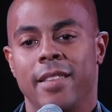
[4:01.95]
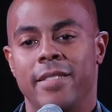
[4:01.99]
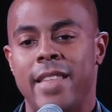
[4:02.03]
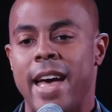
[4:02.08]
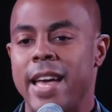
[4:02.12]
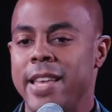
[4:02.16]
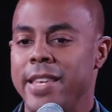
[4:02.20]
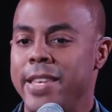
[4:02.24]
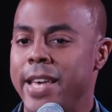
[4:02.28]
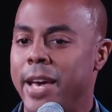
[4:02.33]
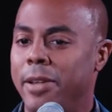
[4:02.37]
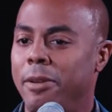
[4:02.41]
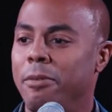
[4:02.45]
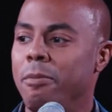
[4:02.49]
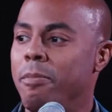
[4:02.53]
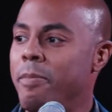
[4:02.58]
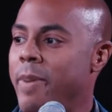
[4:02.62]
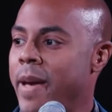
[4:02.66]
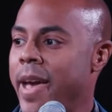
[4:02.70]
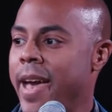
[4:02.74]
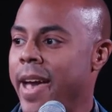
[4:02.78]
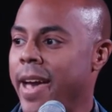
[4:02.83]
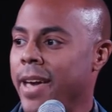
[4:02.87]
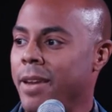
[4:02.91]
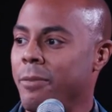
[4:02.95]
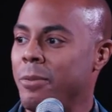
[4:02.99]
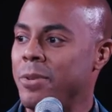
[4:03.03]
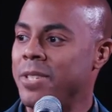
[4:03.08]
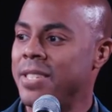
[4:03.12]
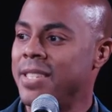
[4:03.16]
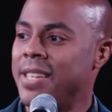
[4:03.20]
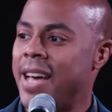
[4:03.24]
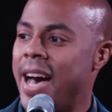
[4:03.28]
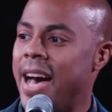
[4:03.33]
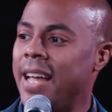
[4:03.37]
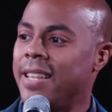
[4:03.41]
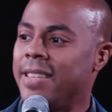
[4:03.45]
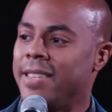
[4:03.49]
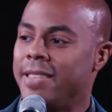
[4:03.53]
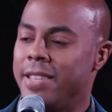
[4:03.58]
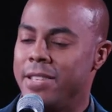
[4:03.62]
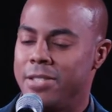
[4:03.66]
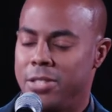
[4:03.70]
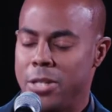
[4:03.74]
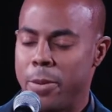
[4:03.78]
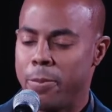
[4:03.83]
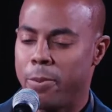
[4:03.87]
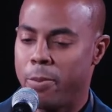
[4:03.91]
that yellow band was not
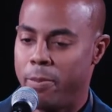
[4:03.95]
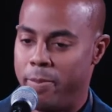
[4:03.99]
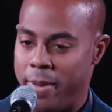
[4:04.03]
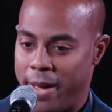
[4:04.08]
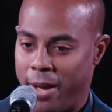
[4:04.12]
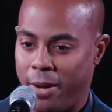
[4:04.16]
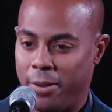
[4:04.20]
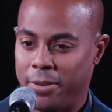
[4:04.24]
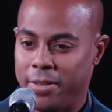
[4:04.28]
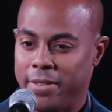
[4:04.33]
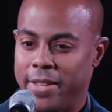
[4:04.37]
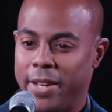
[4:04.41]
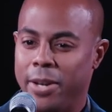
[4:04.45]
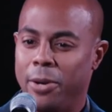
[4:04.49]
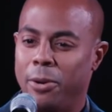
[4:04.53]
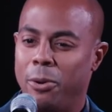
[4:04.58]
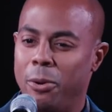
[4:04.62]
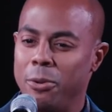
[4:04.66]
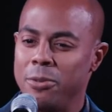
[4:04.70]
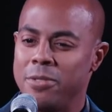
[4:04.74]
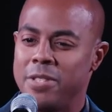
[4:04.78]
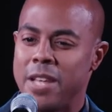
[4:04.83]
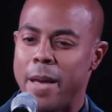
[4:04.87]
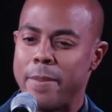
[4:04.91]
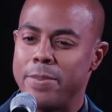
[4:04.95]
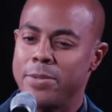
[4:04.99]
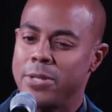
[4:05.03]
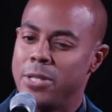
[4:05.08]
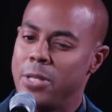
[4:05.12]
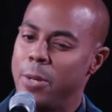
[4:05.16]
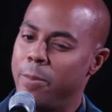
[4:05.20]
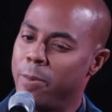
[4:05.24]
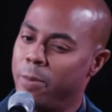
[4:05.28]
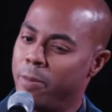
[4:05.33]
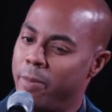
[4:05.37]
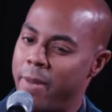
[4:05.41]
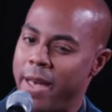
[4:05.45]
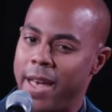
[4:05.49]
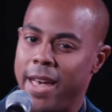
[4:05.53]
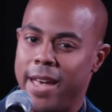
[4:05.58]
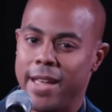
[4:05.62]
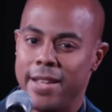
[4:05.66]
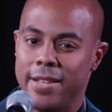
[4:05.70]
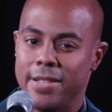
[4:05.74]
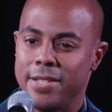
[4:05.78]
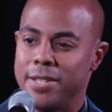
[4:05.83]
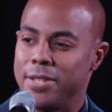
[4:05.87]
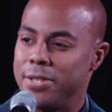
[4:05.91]
the super belt that holds up
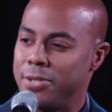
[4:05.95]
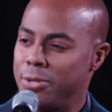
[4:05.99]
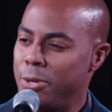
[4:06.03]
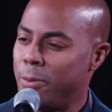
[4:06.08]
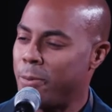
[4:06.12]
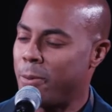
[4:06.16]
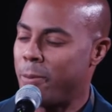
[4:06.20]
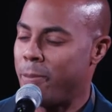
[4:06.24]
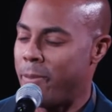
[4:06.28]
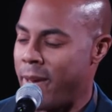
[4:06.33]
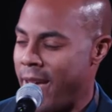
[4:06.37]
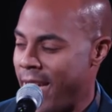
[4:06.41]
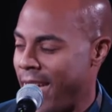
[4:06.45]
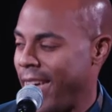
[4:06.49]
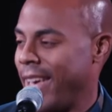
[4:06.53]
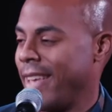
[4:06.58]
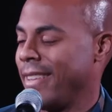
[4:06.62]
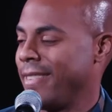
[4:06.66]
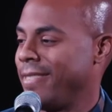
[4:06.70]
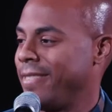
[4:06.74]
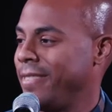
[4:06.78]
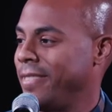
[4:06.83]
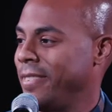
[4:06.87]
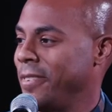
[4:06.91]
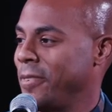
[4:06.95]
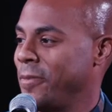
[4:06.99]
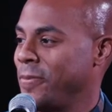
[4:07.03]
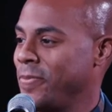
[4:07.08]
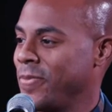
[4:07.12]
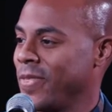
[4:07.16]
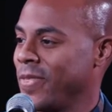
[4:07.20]
Superman's super pants.